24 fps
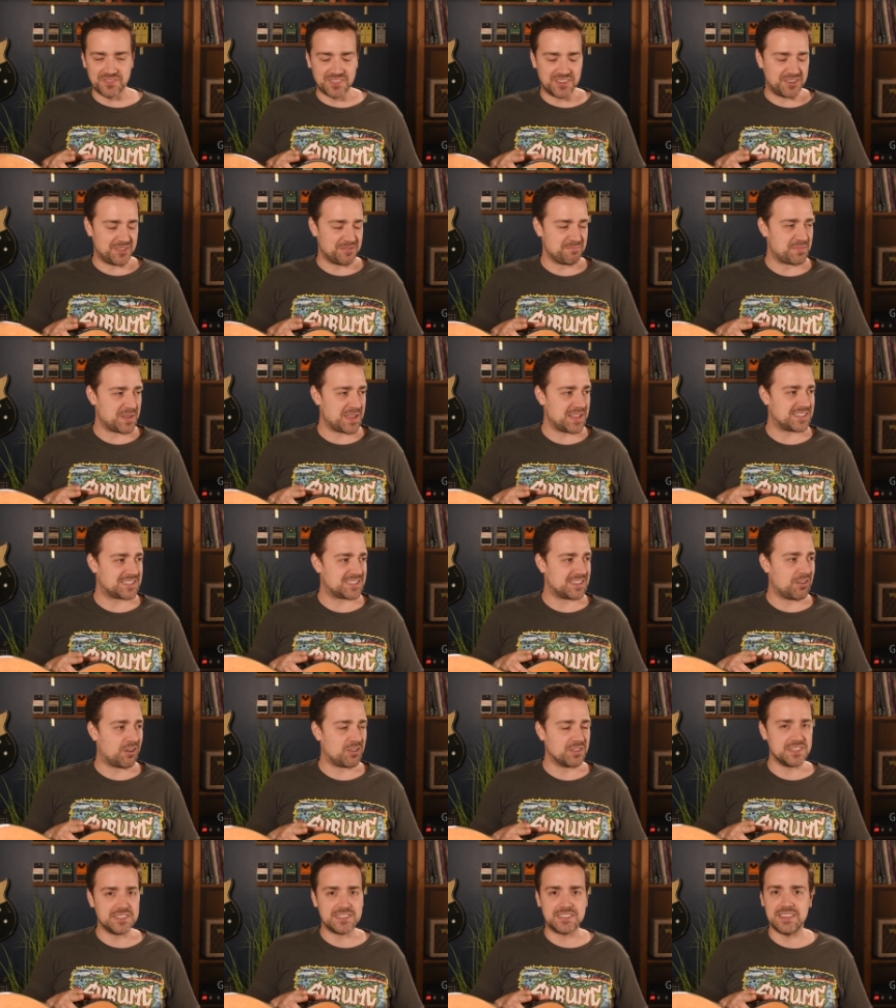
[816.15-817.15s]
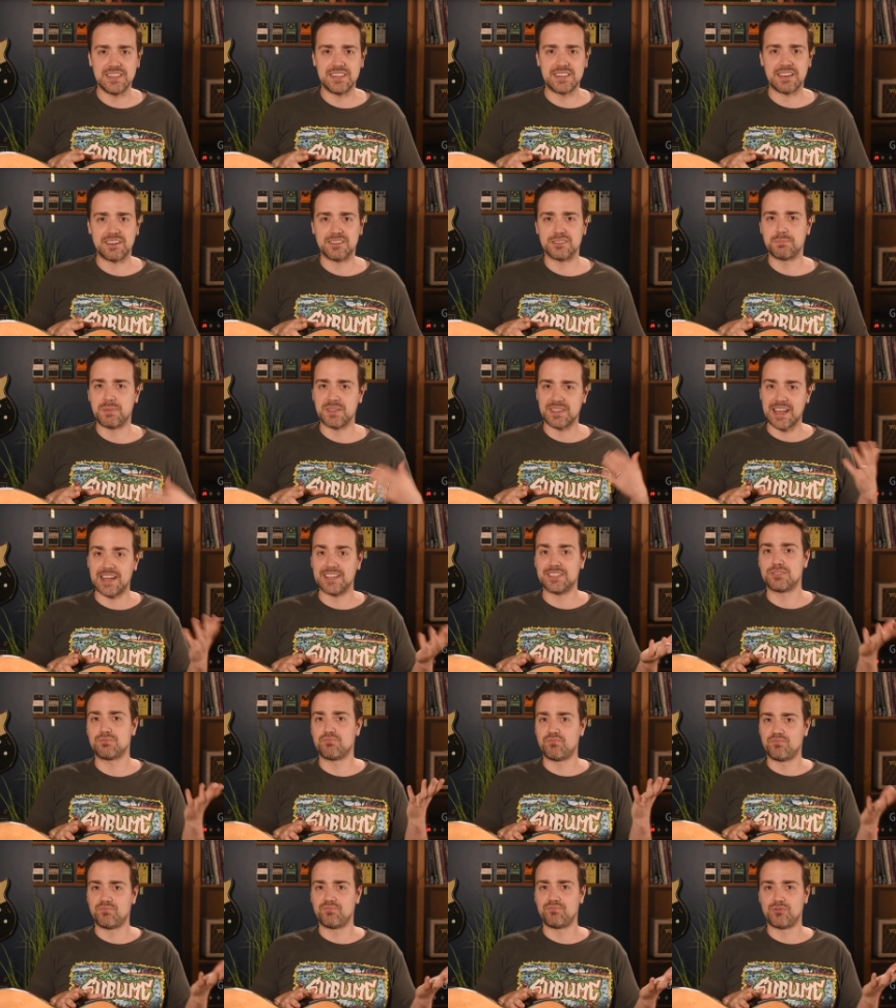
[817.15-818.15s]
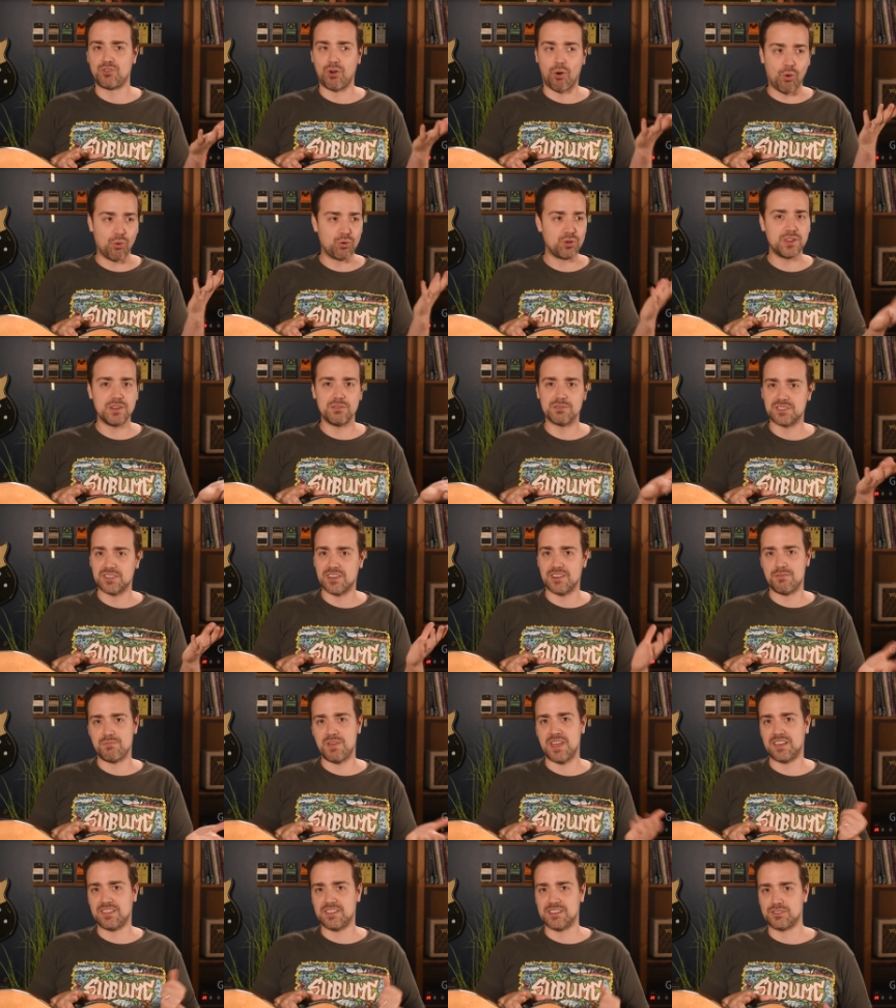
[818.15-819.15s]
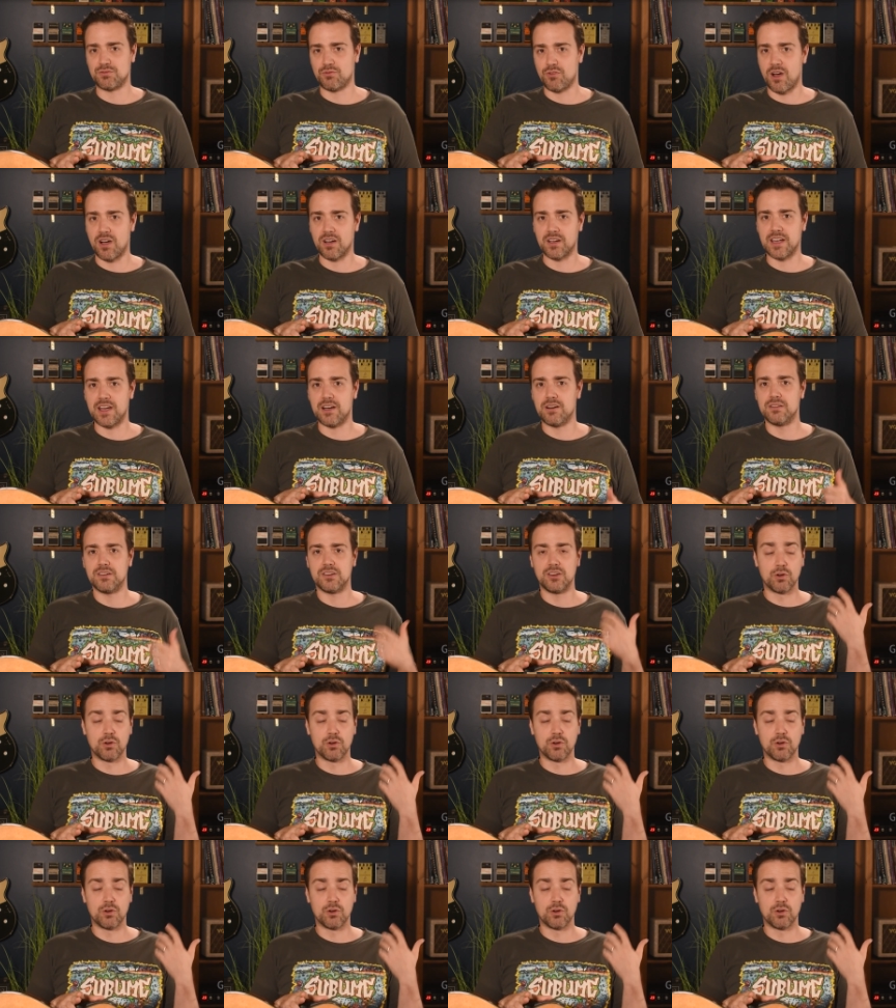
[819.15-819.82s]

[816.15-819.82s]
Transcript: little bits and all these details, but that's totally what's going to make this rock out.